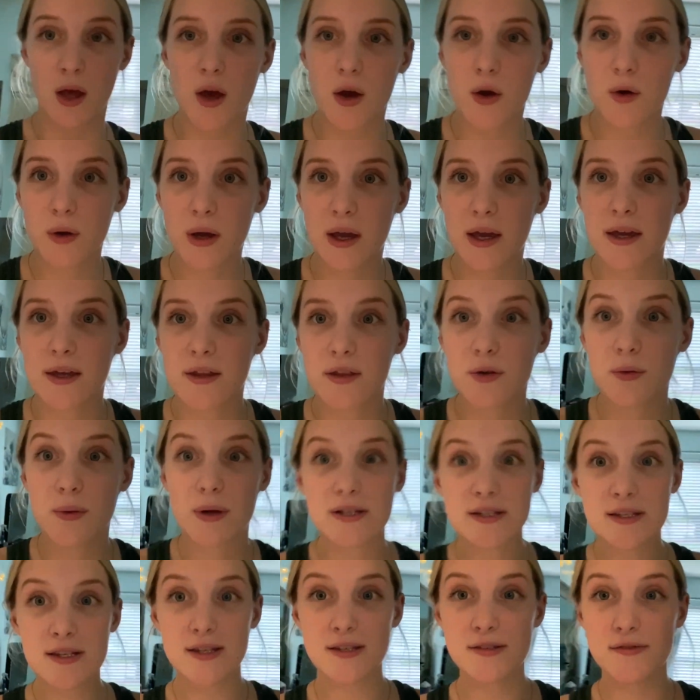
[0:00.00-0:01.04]
Okay, the
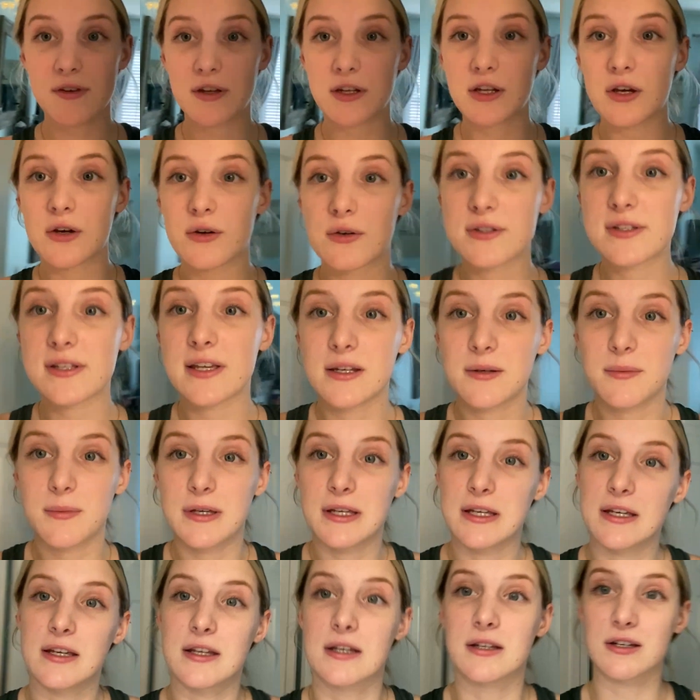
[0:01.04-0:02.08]
rest of this video is gonna
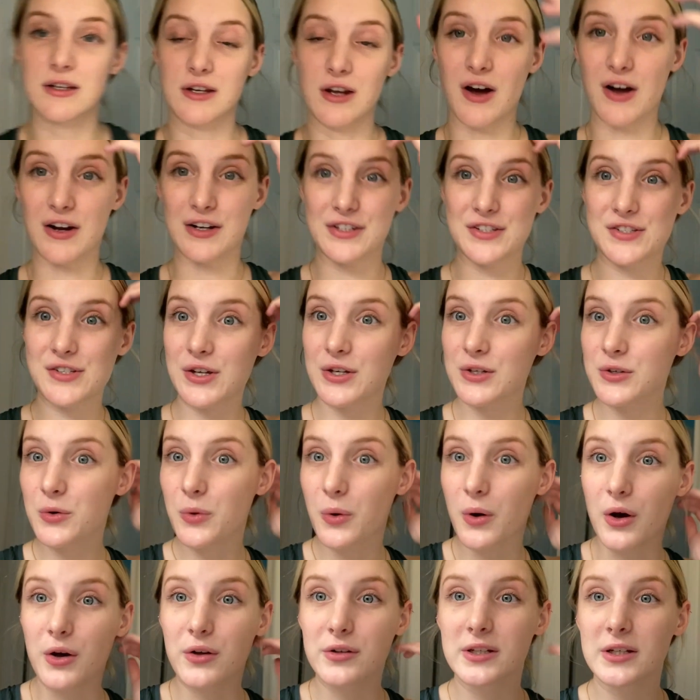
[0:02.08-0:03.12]
be not as good
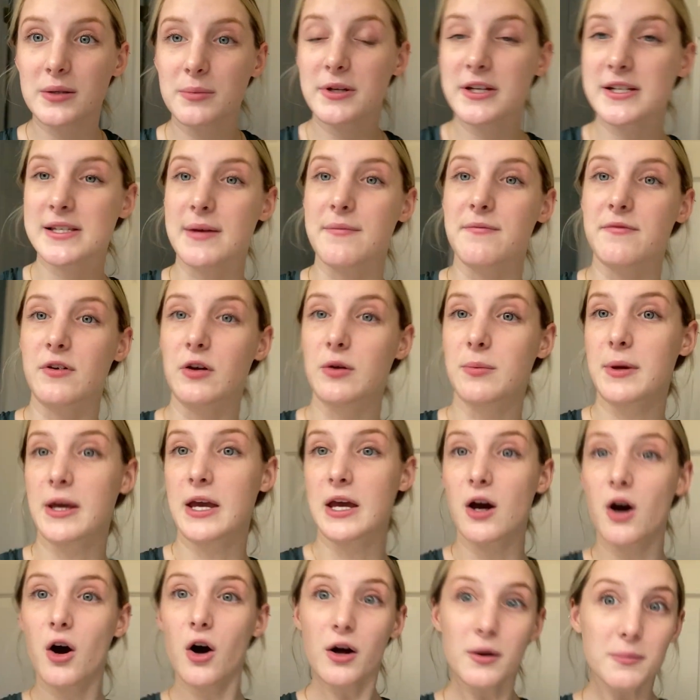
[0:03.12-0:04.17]
quality because I'm filming
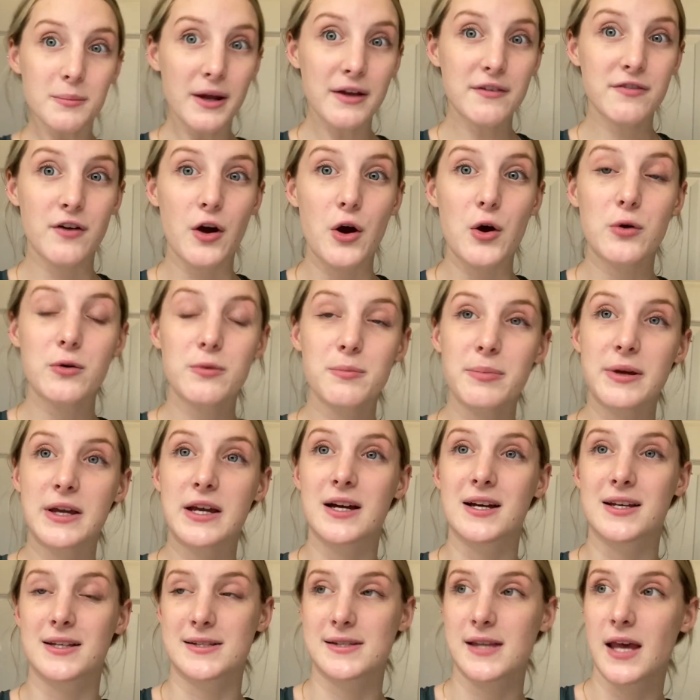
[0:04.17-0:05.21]
it on my phone
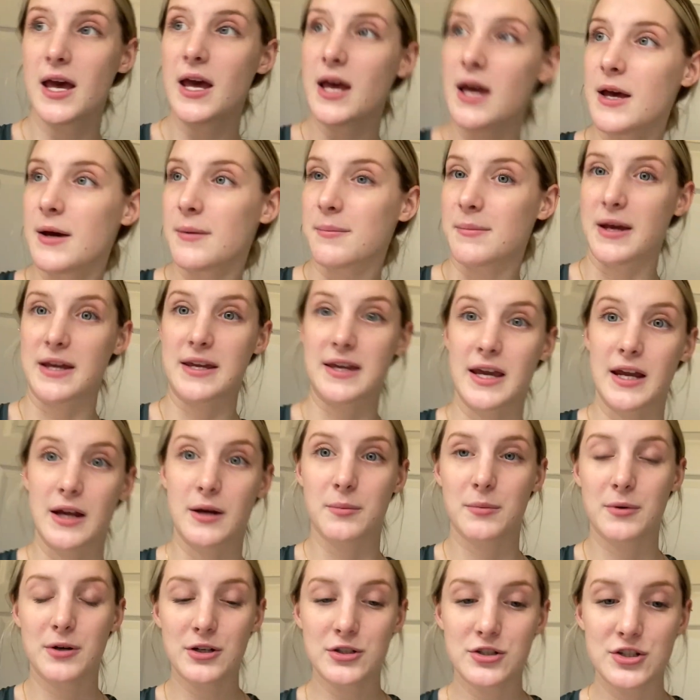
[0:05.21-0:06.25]
because my
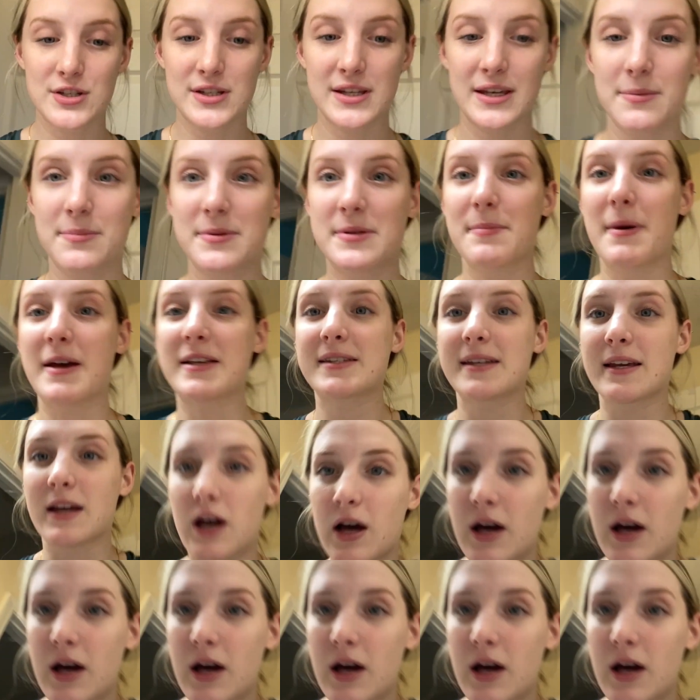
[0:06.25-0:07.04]
camera just keeps messing